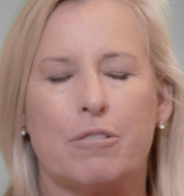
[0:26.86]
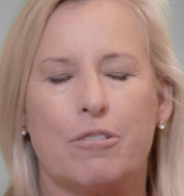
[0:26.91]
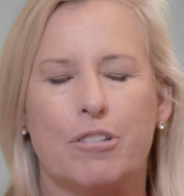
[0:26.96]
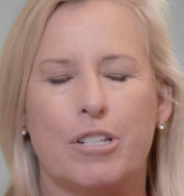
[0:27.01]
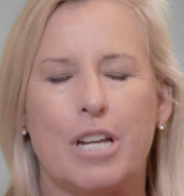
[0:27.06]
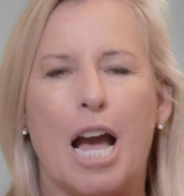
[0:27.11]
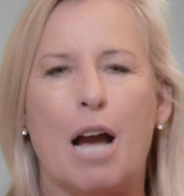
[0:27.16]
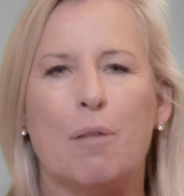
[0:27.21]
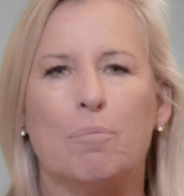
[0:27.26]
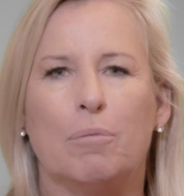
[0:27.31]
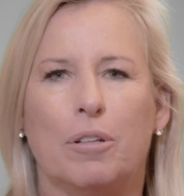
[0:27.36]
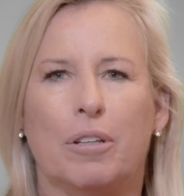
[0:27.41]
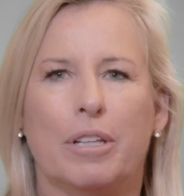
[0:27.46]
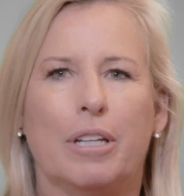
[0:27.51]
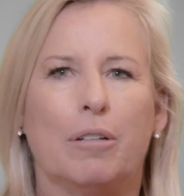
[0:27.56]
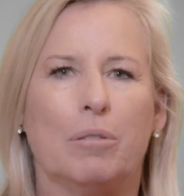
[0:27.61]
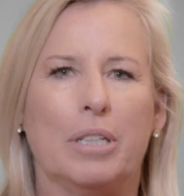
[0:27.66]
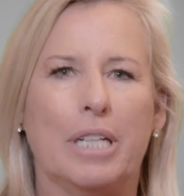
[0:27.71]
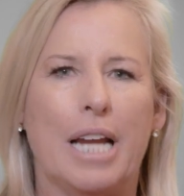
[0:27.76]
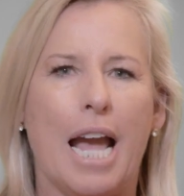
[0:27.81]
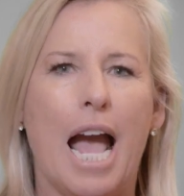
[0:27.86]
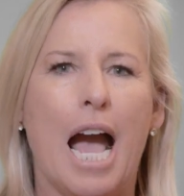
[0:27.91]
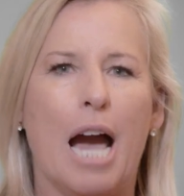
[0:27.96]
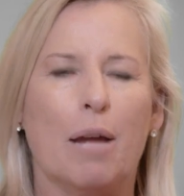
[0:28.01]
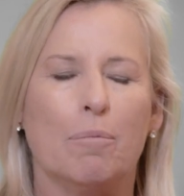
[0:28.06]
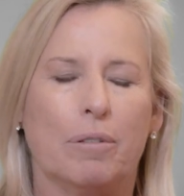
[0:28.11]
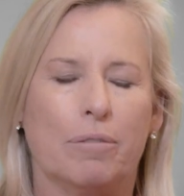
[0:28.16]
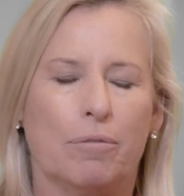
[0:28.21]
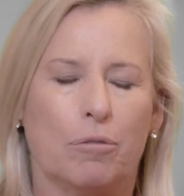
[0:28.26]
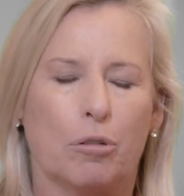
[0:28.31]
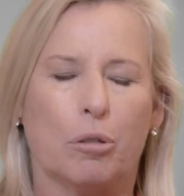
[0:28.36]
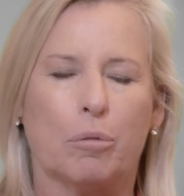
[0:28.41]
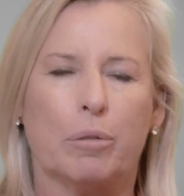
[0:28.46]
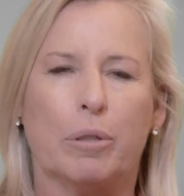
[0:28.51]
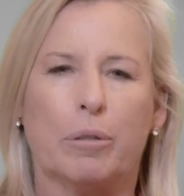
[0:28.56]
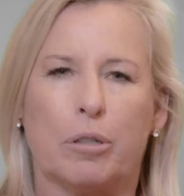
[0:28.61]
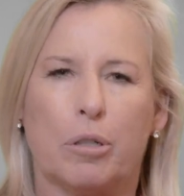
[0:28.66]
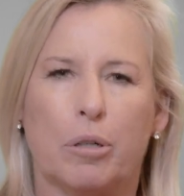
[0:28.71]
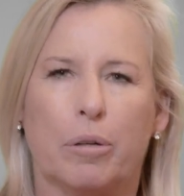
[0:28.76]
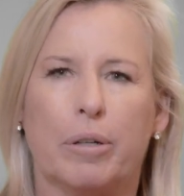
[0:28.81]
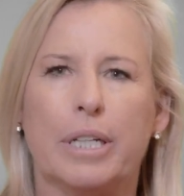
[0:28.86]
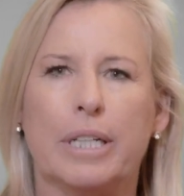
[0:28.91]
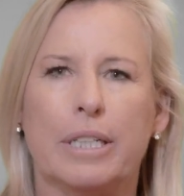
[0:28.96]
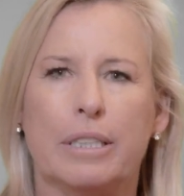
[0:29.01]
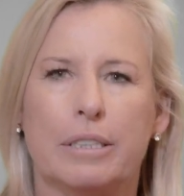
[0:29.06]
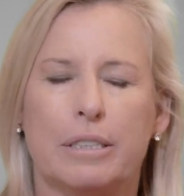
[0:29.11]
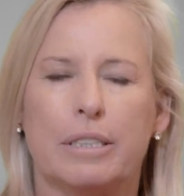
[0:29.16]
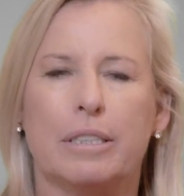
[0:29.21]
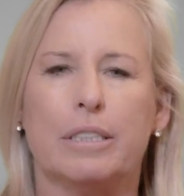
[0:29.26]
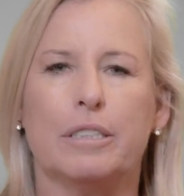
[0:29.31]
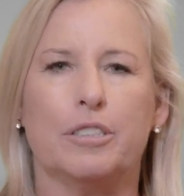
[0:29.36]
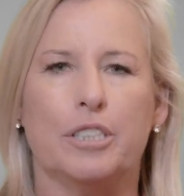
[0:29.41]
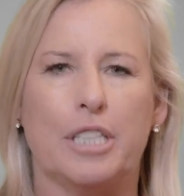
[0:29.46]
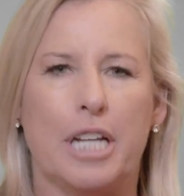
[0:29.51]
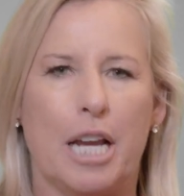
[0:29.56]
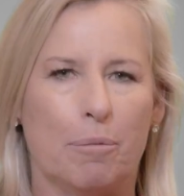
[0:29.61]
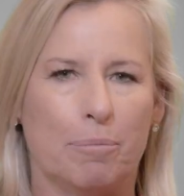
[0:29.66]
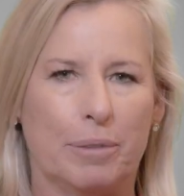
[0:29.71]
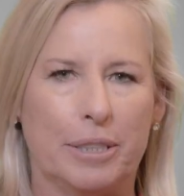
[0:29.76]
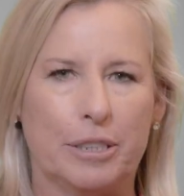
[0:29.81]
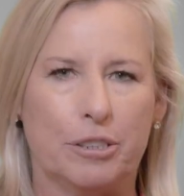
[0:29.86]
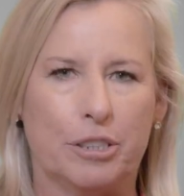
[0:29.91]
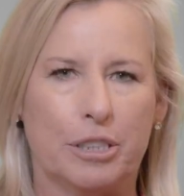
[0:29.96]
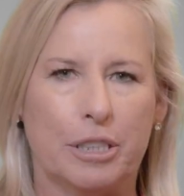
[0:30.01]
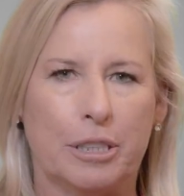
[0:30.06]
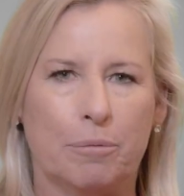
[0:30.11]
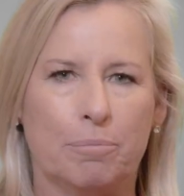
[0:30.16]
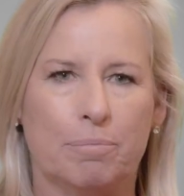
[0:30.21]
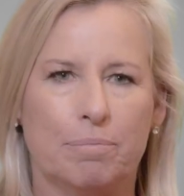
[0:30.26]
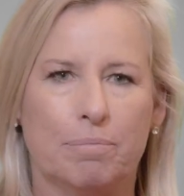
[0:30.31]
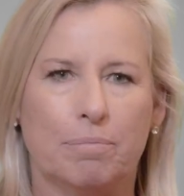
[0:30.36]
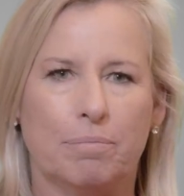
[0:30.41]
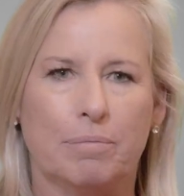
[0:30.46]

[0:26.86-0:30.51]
chapel that we had before we were going into the championship,